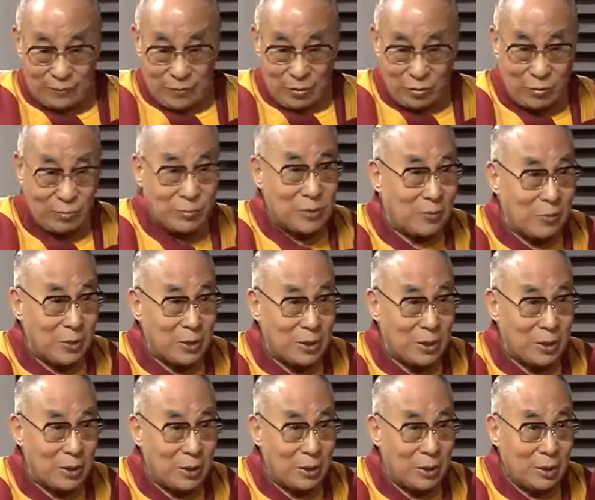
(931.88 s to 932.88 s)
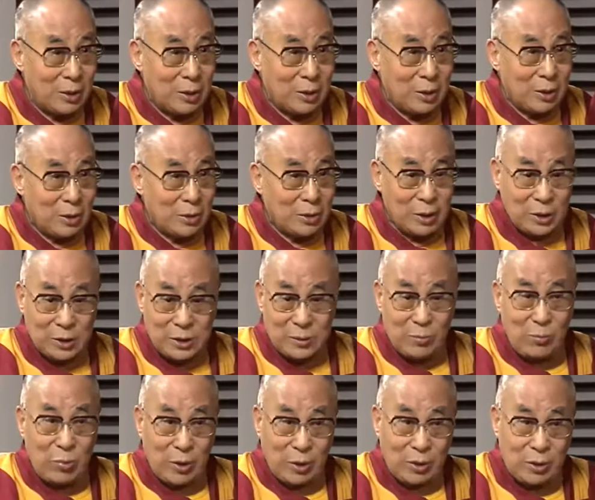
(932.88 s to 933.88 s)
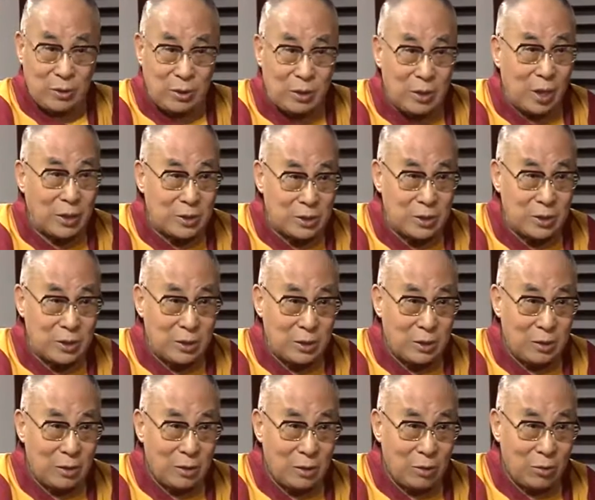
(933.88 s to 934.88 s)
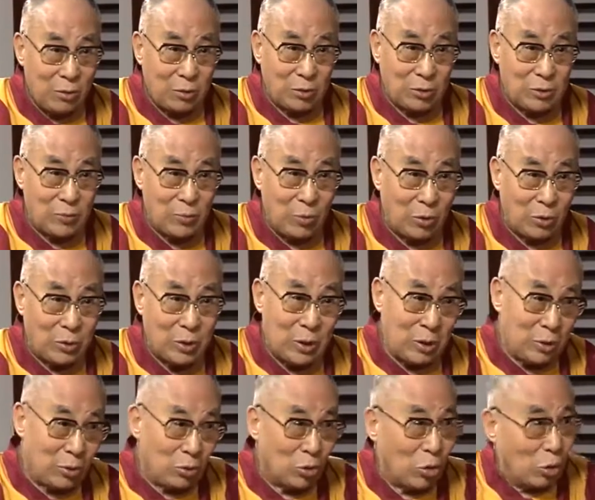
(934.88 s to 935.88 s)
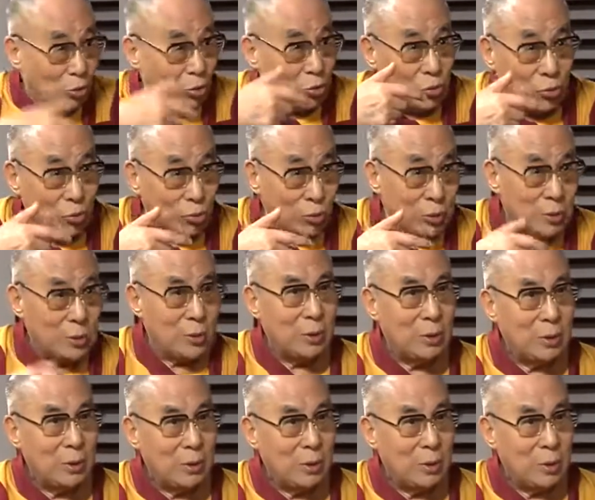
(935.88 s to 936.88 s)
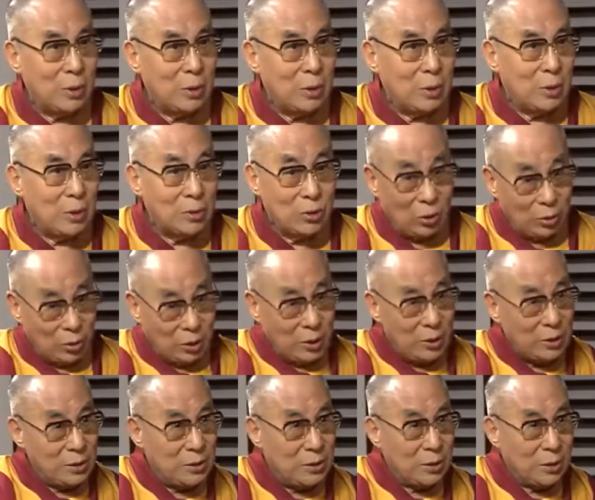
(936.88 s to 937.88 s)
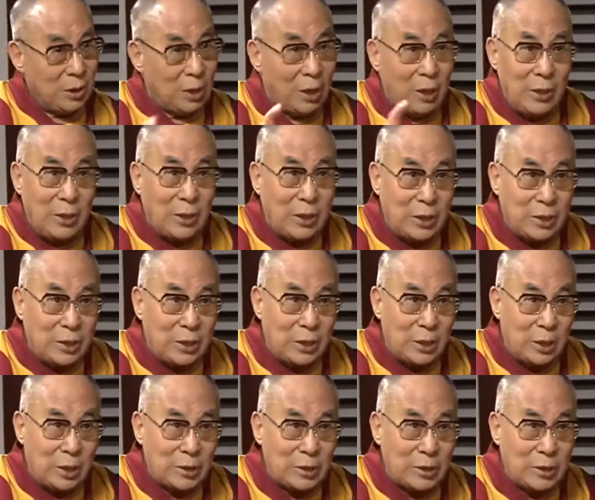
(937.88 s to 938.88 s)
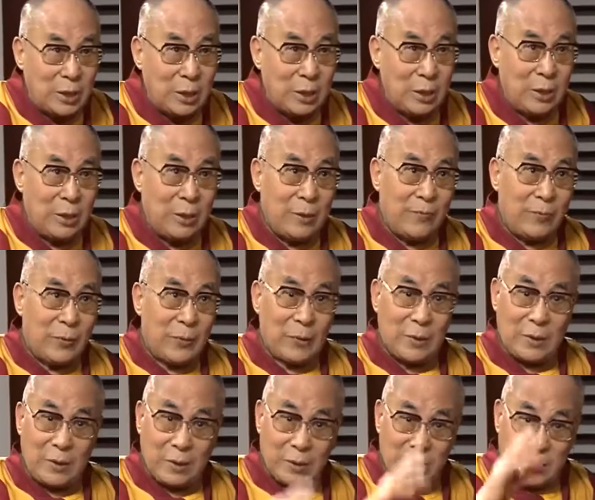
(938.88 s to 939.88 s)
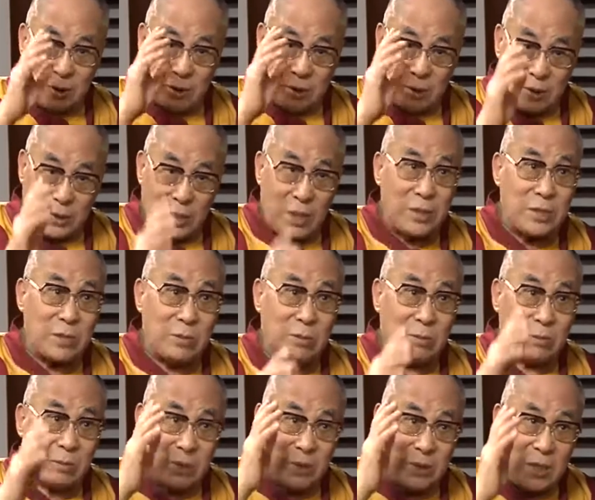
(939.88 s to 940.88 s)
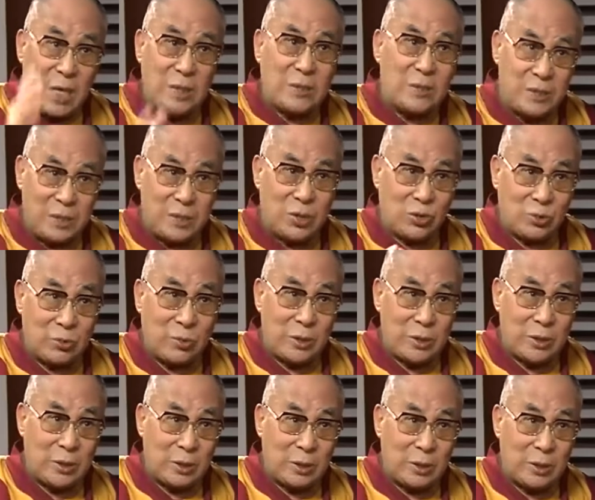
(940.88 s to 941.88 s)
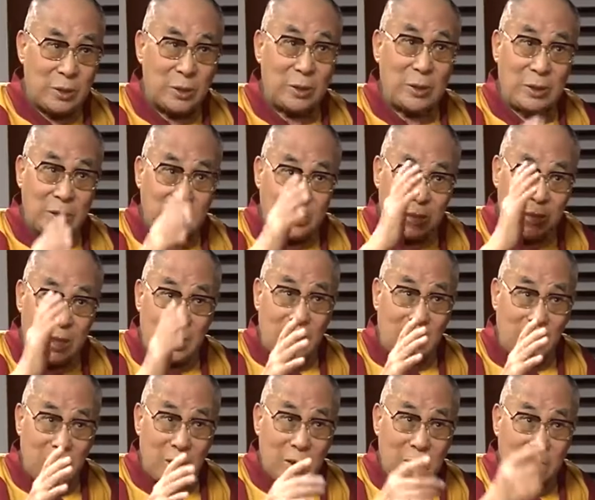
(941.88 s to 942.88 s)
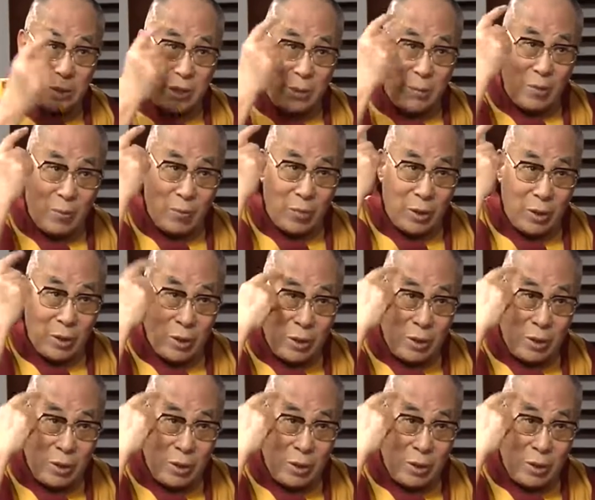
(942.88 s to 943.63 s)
front of Tibetan. They simply crush on the spot, not use. So this clearly indicates that such a tense situation, they still remember